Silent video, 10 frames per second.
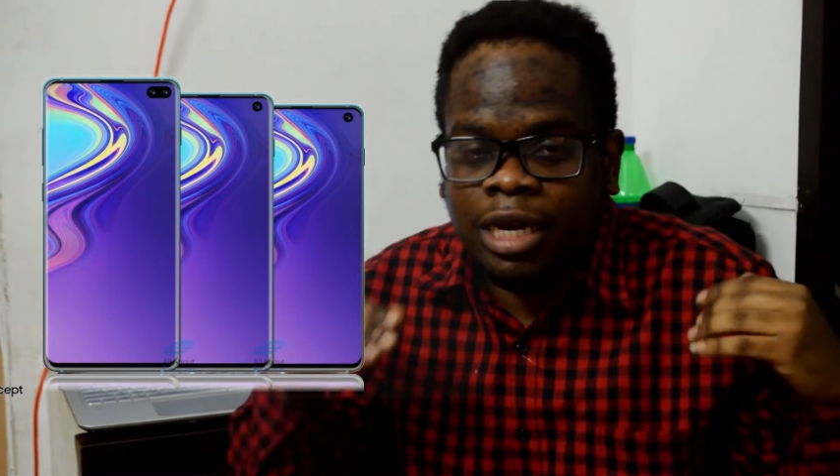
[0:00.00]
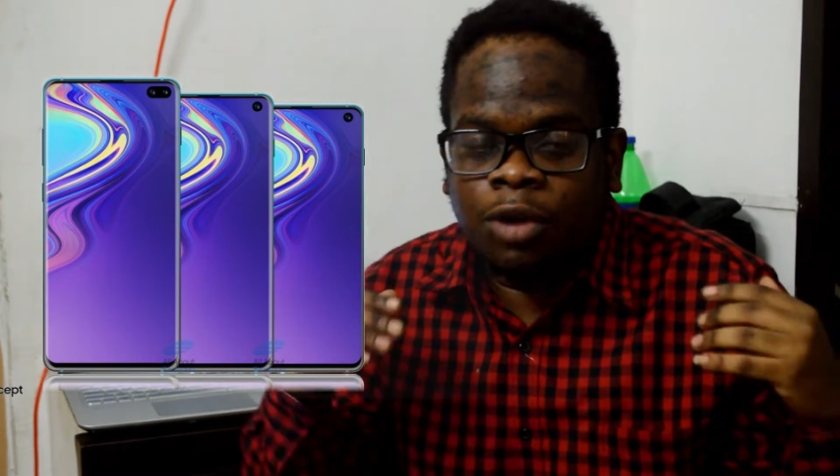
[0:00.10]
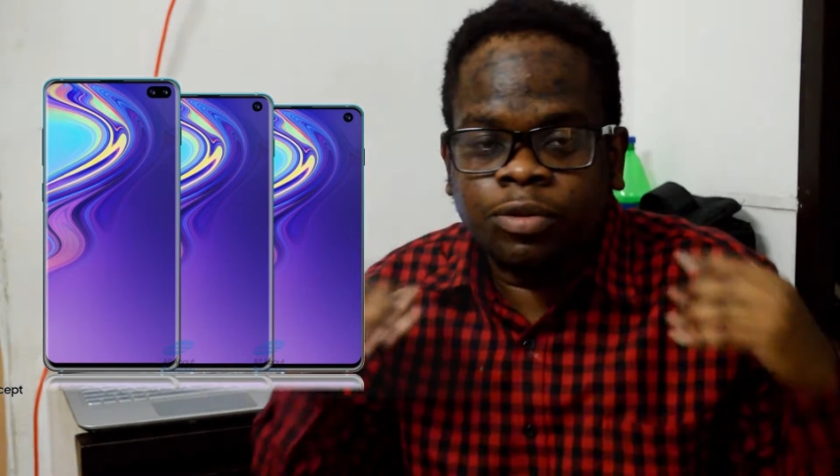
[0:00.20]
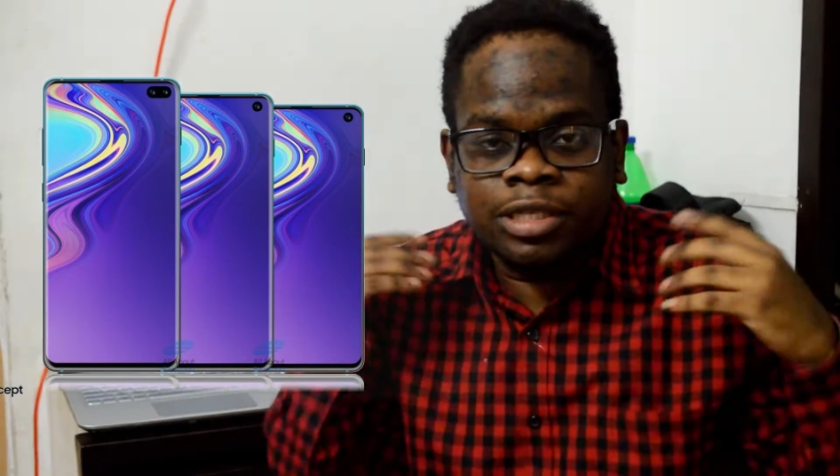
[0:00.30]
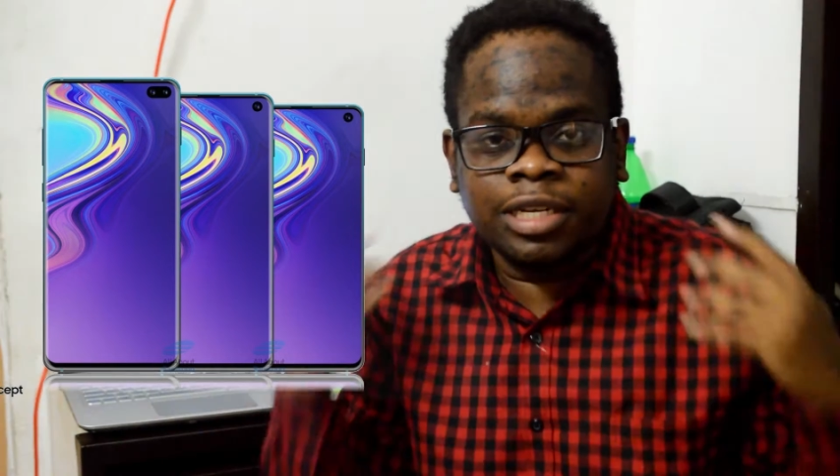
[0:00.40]

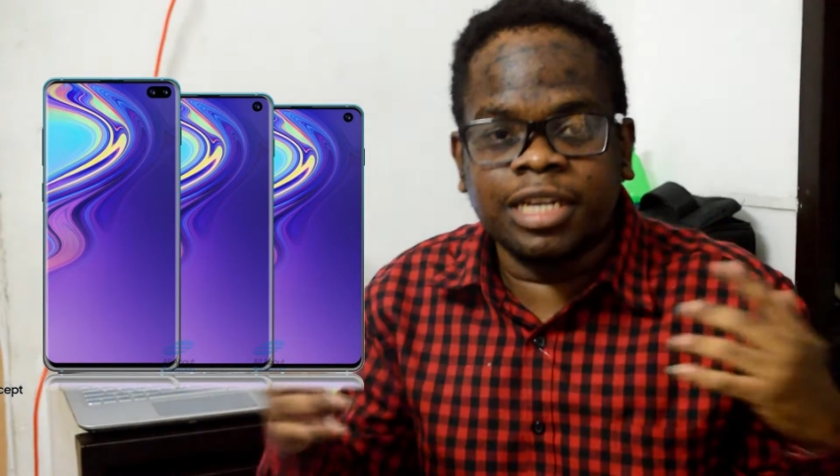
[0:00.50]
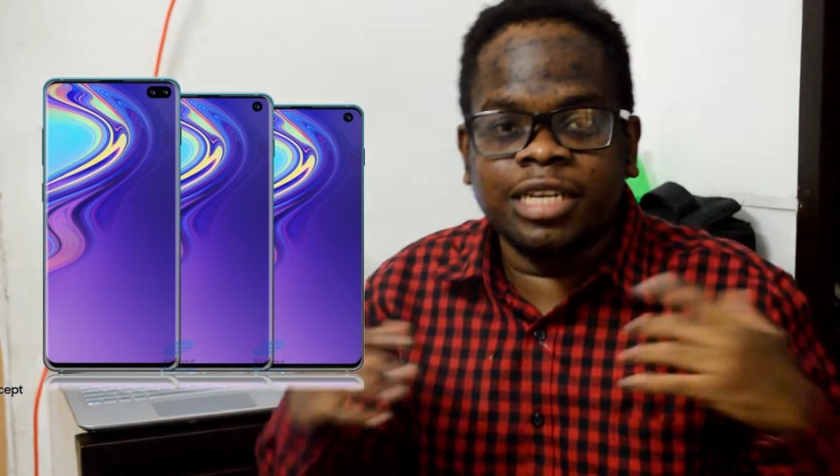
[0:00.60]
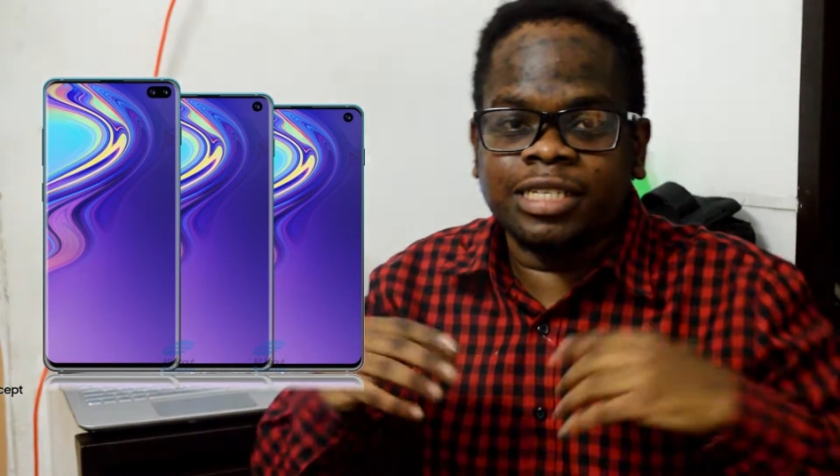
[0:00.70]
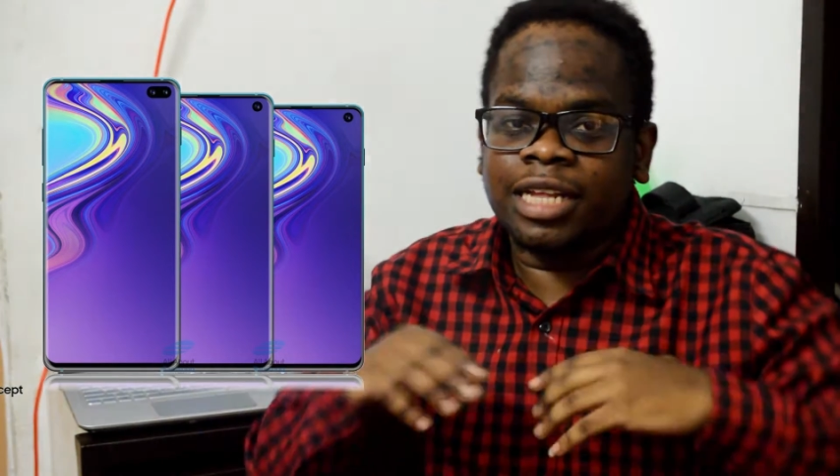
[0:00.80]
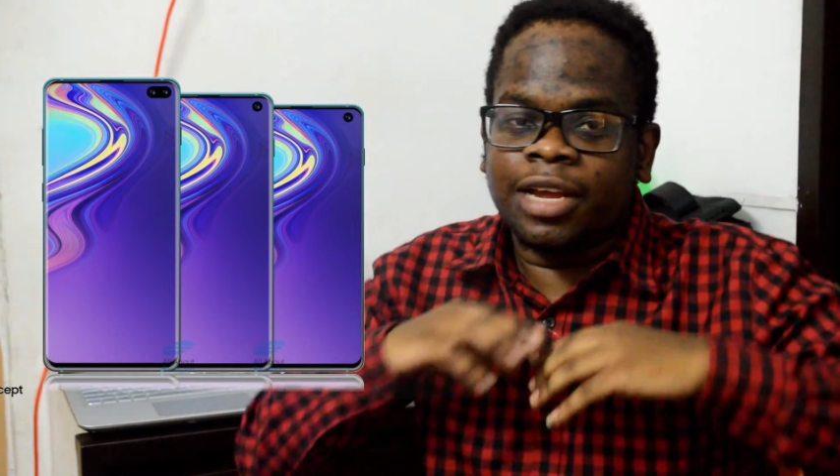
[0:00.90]
out screen
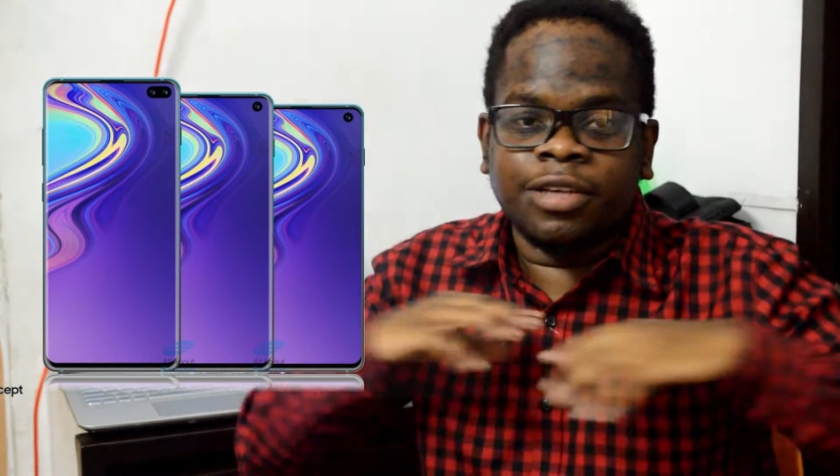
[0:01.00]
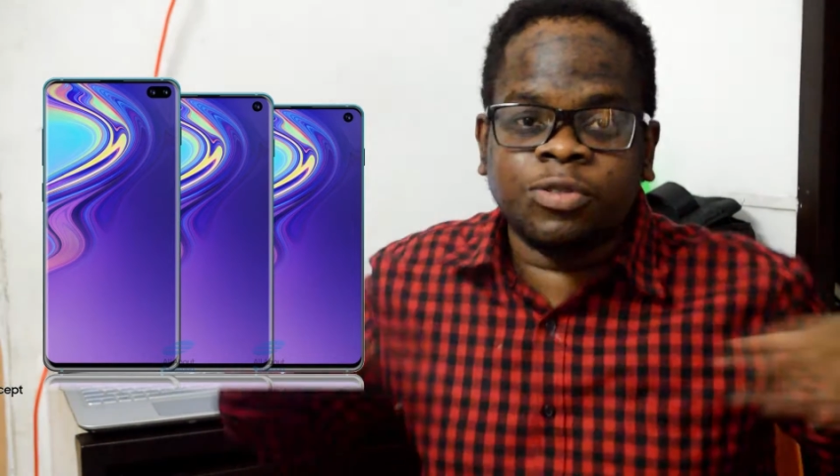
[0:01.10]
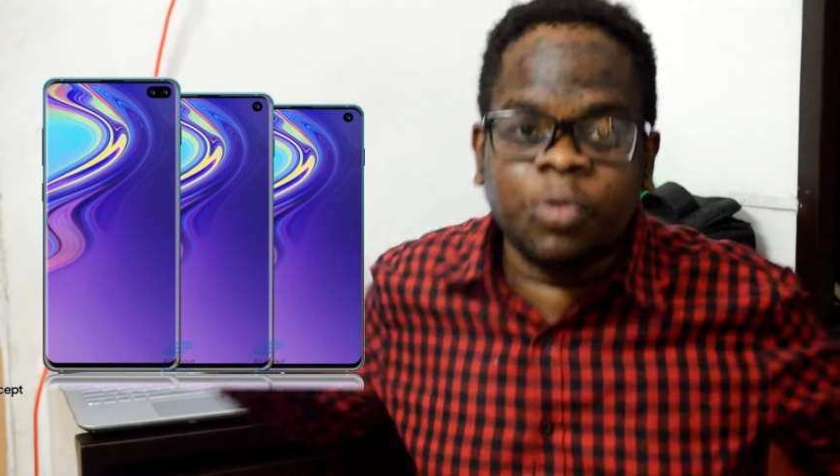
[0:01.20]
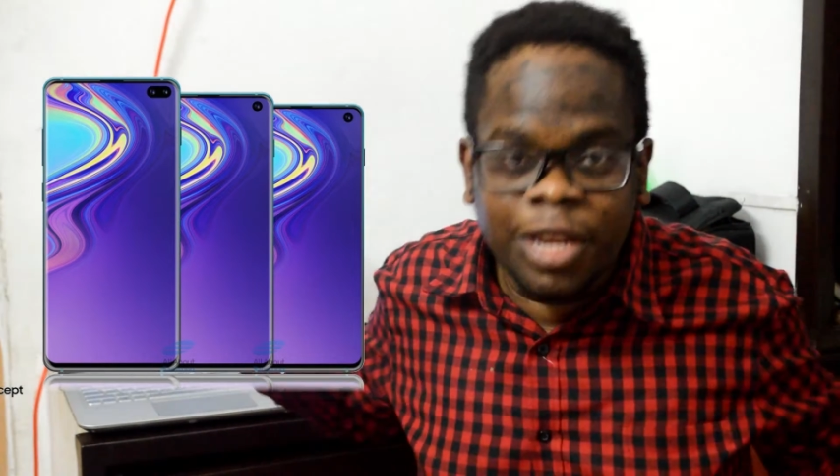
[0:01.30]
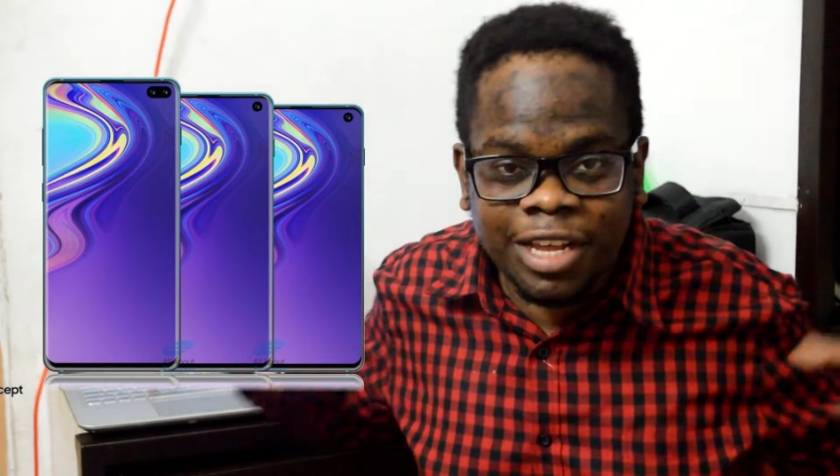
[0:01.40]
is
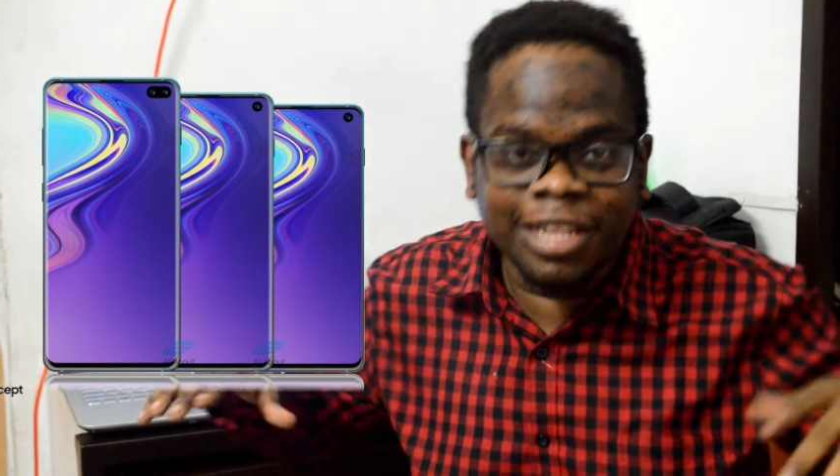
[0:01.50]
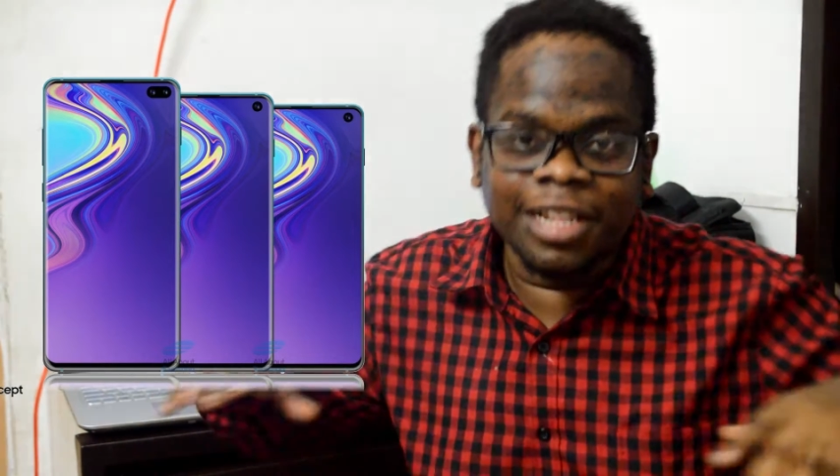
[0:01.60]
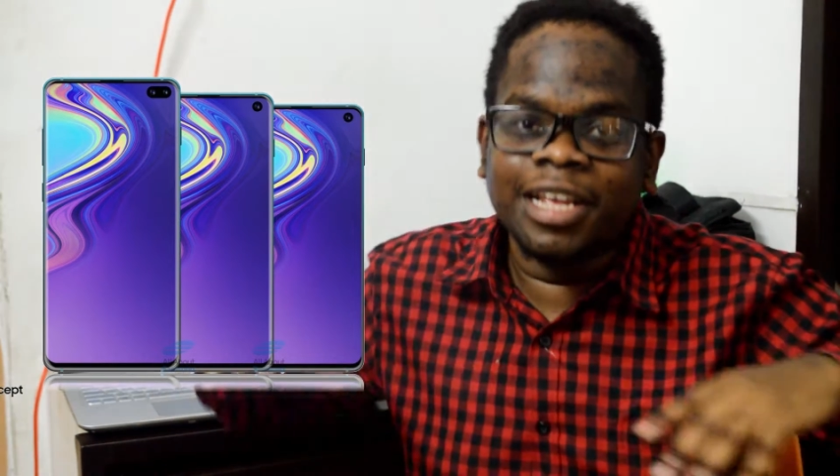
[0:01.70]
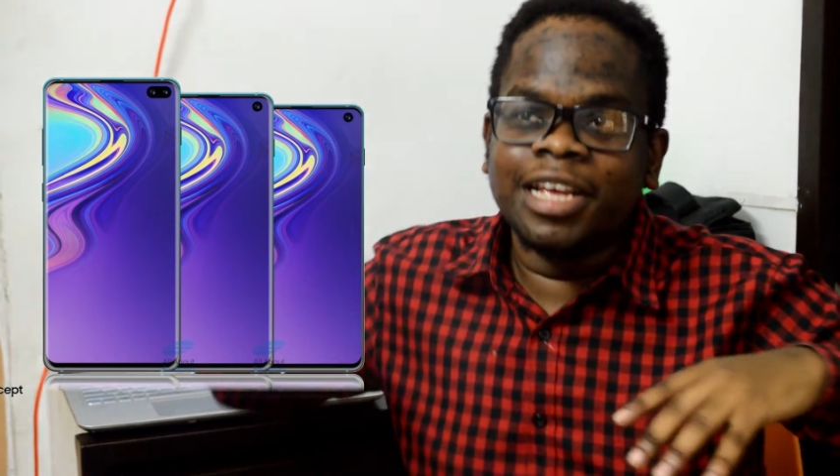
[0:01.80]
real.